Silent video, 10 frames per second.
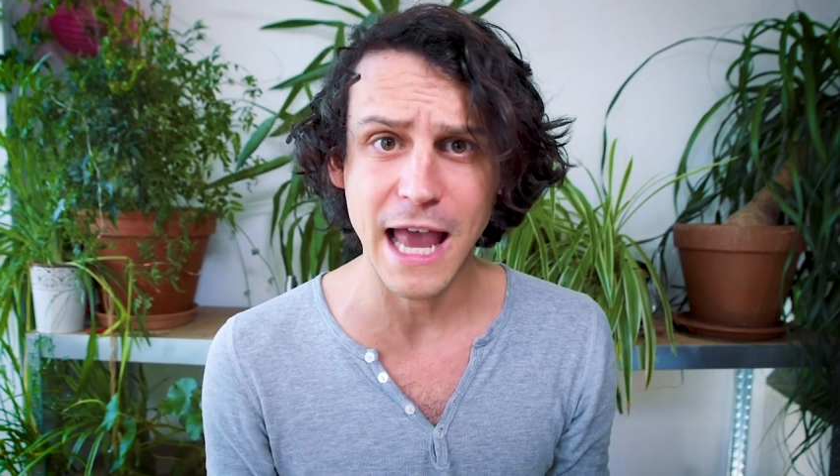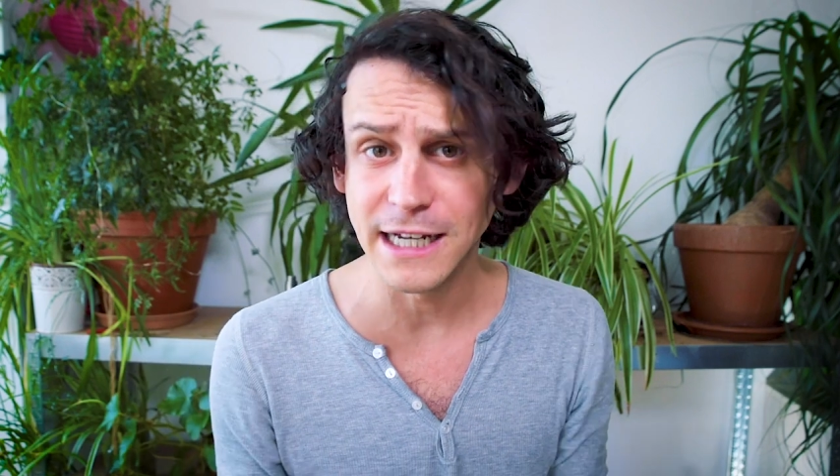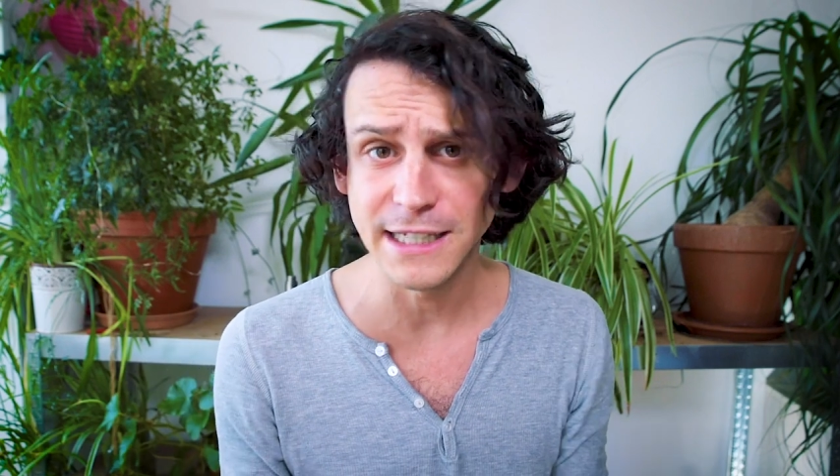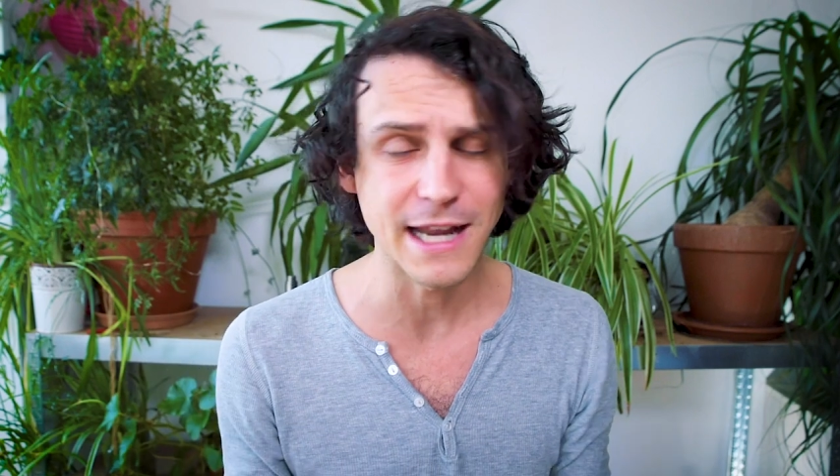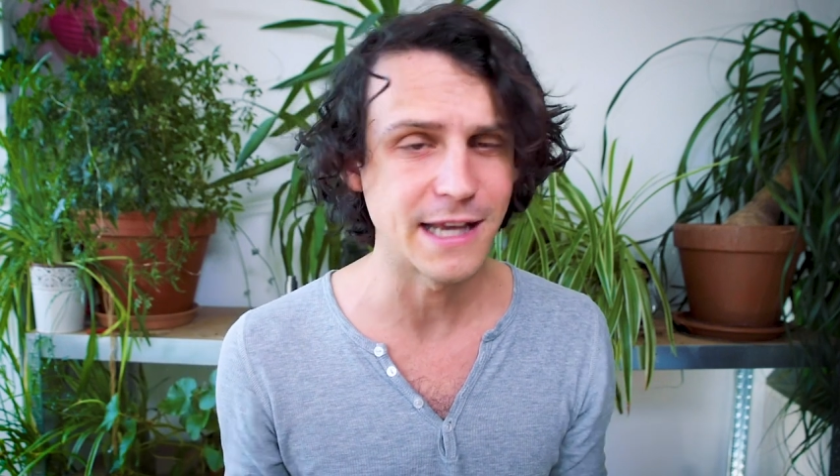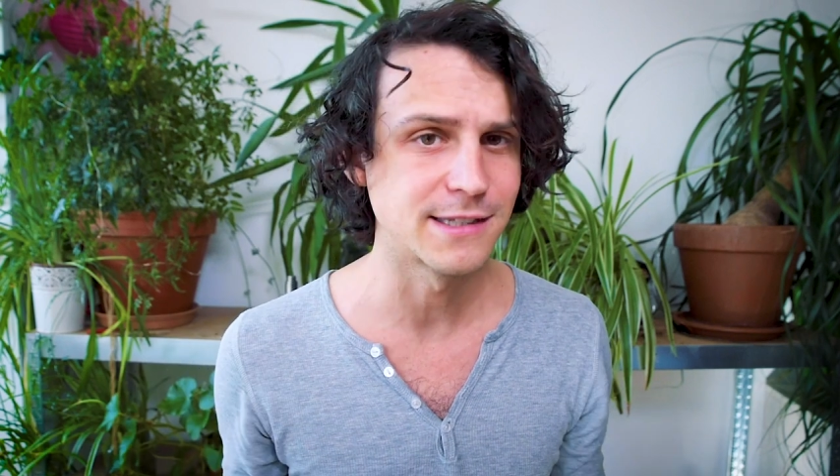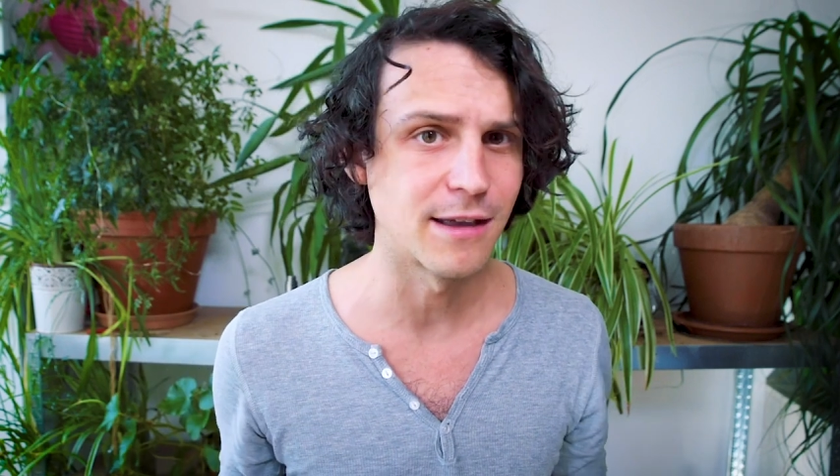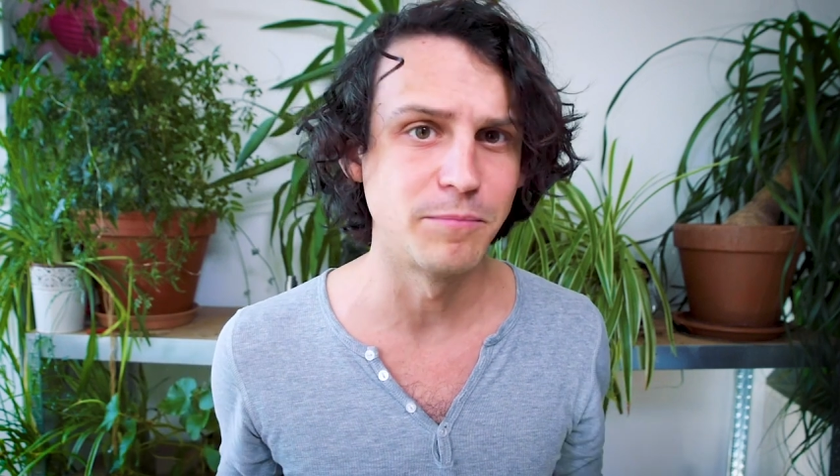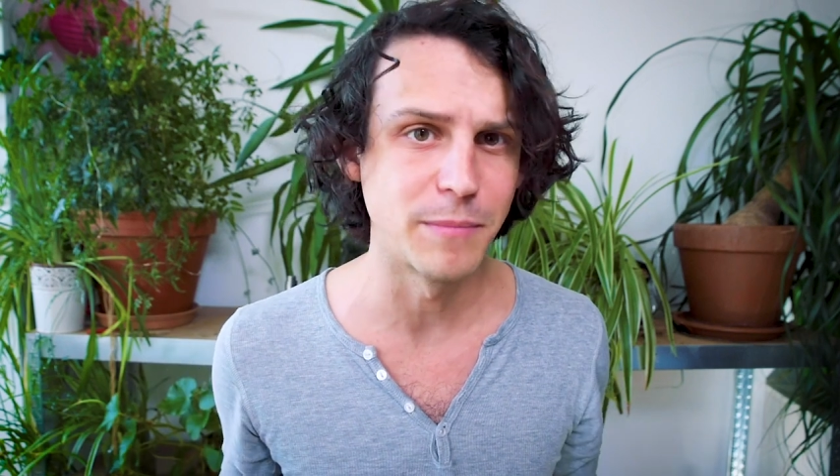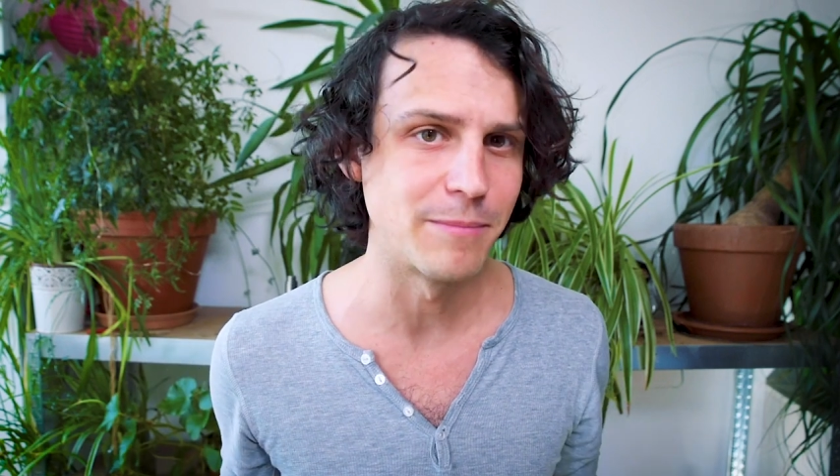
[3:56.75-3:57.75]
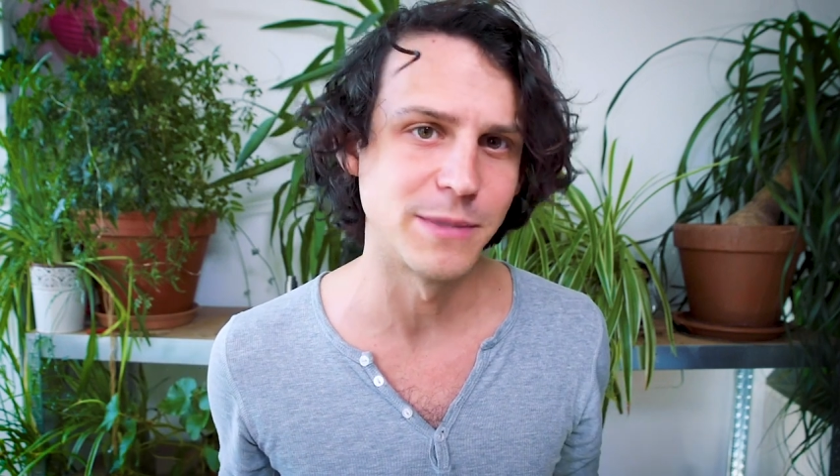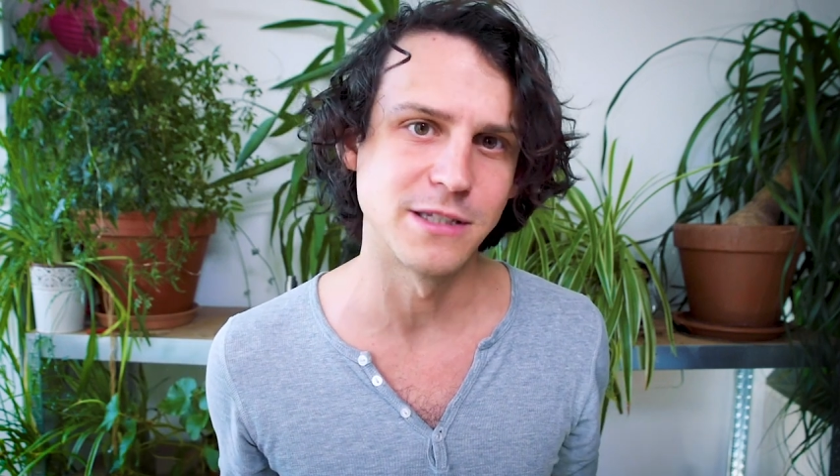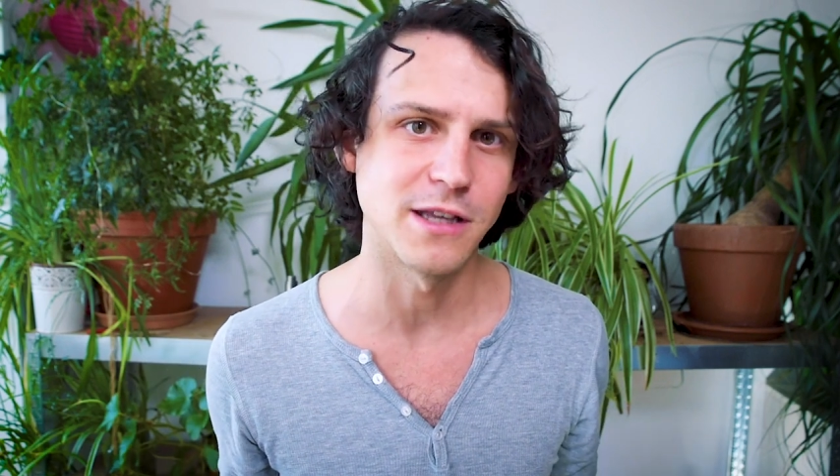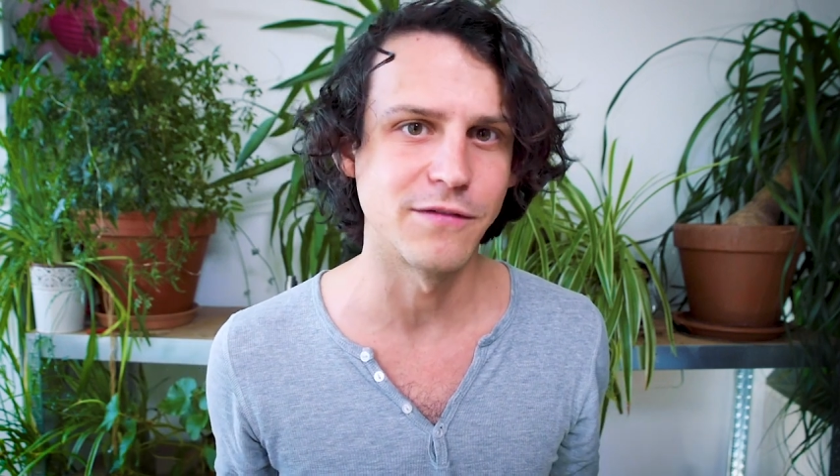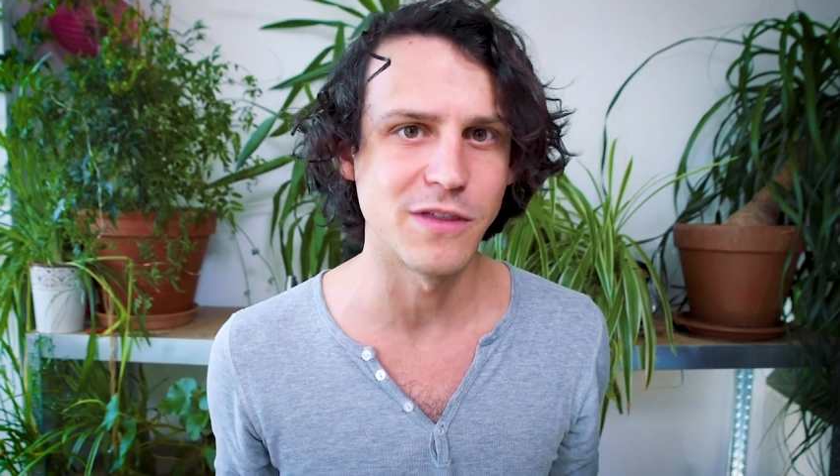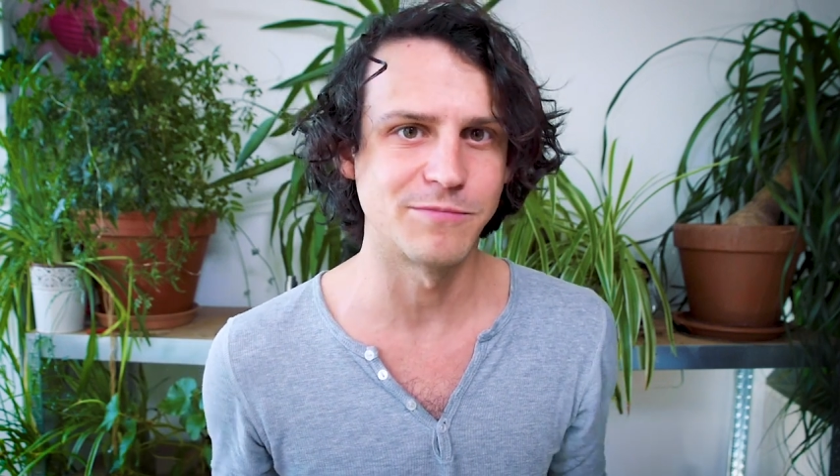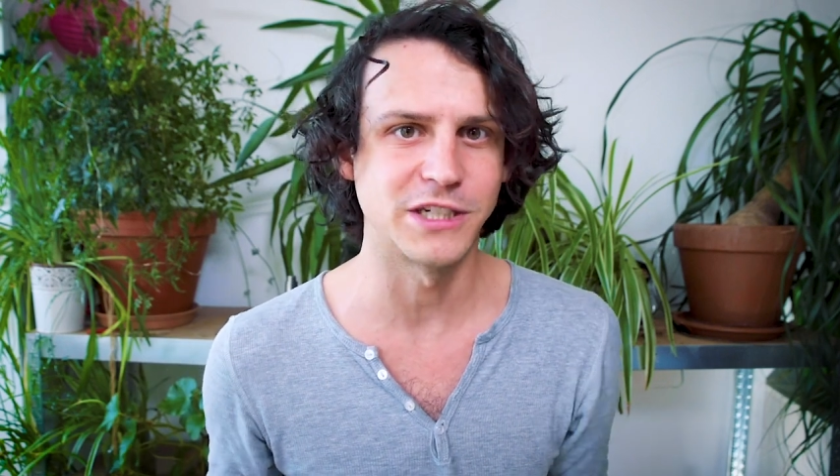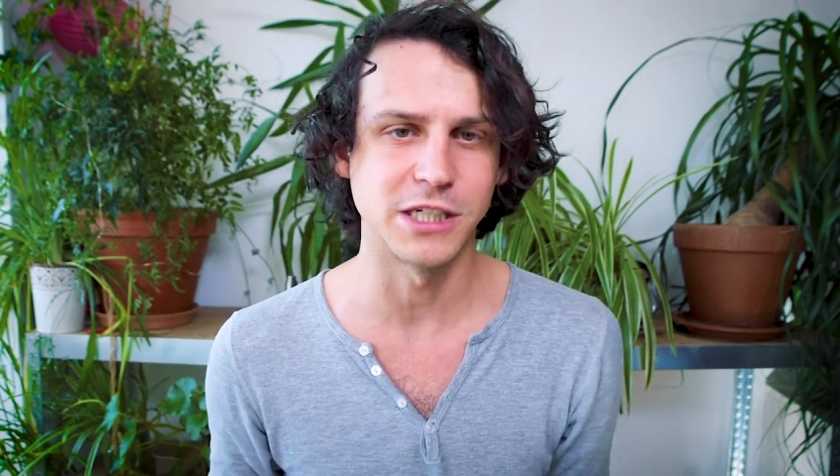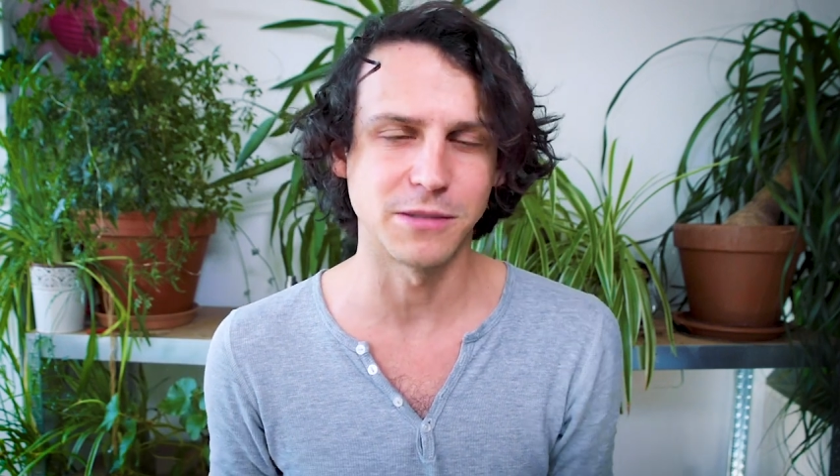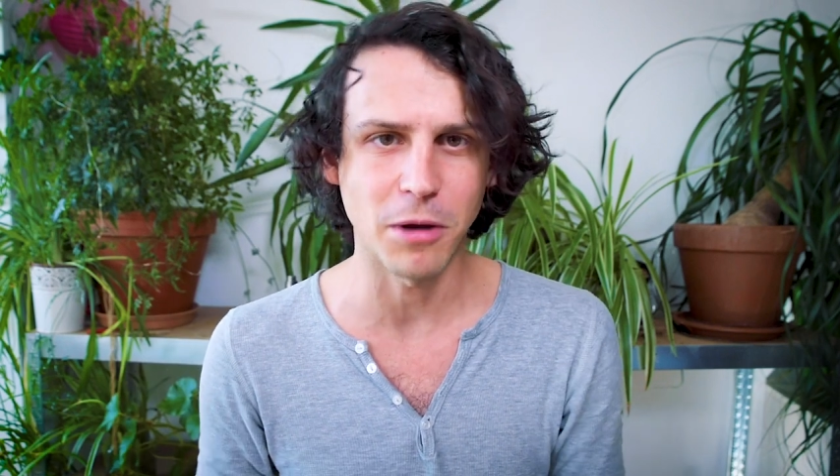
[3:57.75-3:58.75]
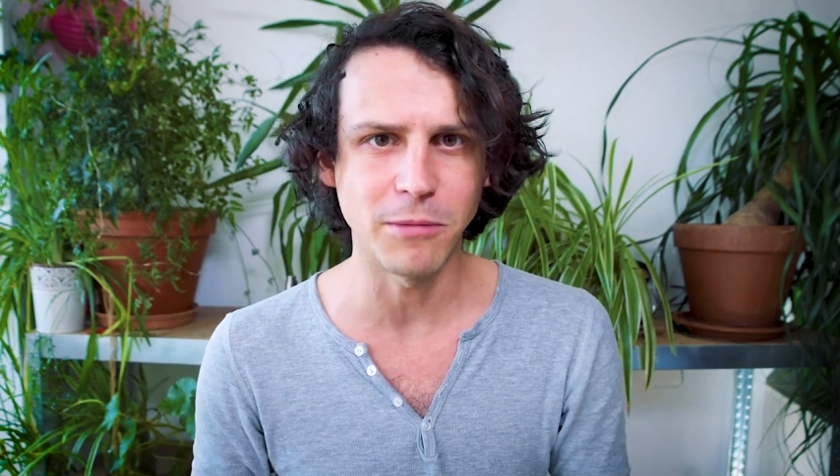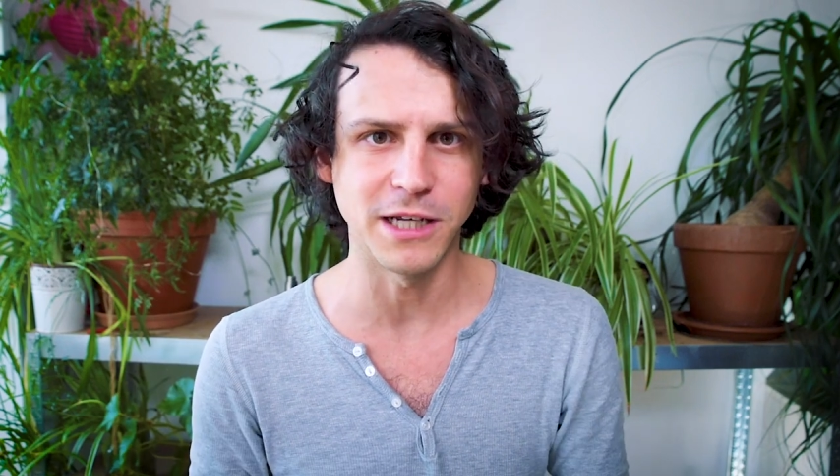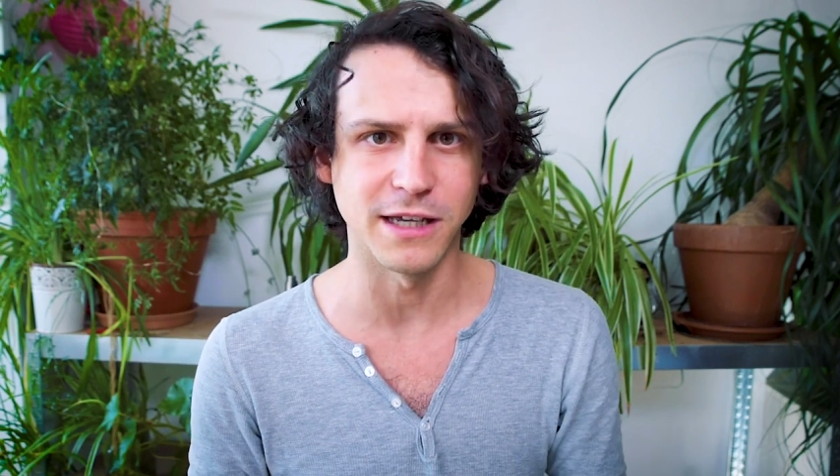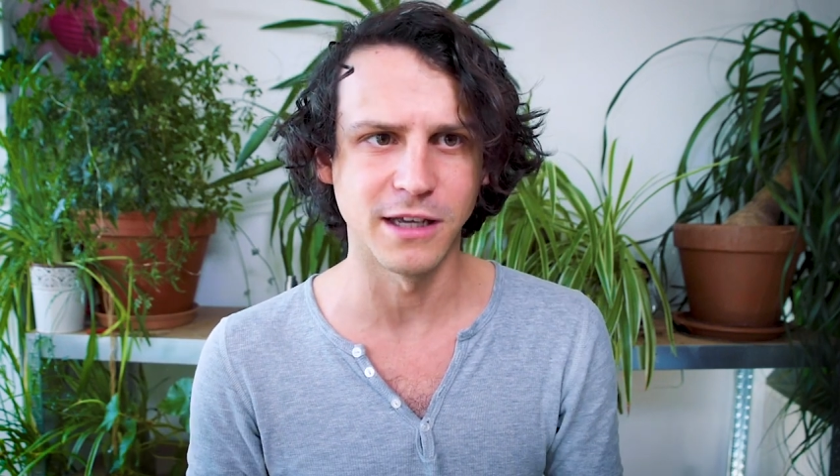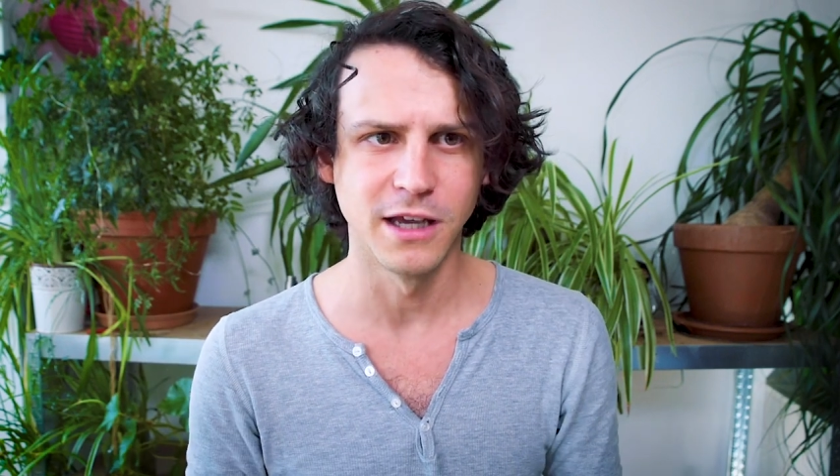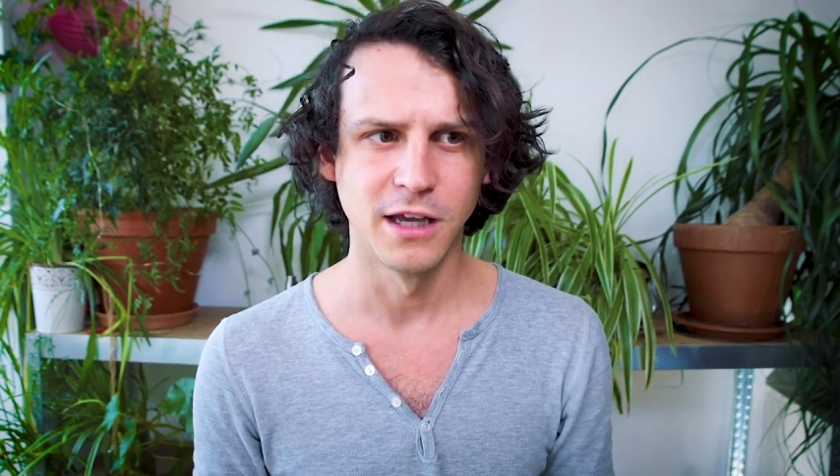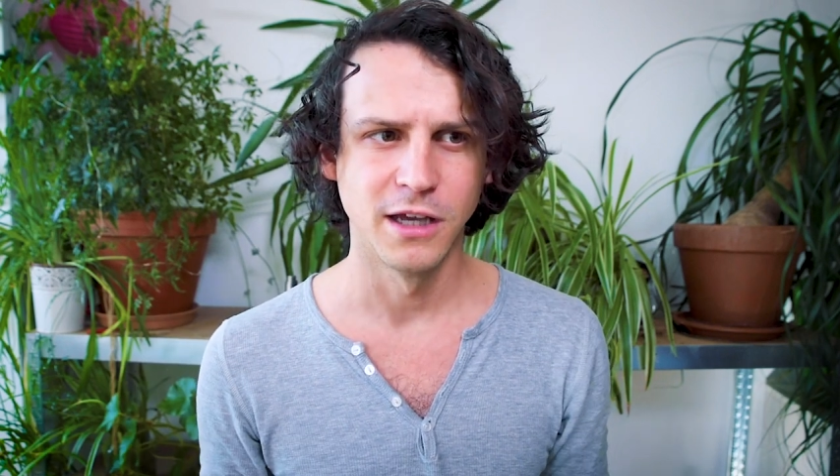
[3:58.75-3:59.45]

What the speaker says: alienate some members of the British public?